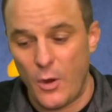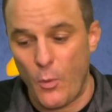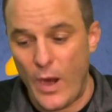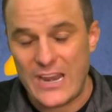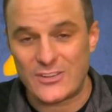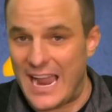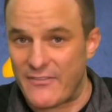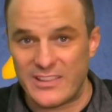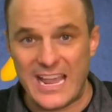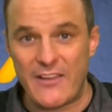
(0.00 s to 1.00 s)
wait until
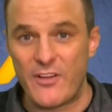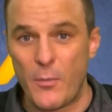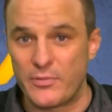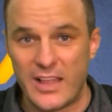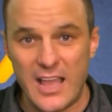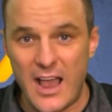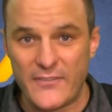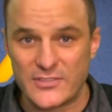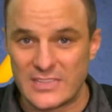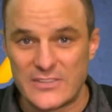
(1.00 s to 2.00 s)
after the NFL
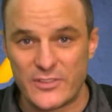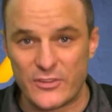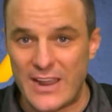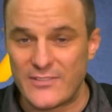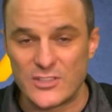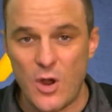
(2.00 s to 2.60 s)
playoffs, at least for the Ravens,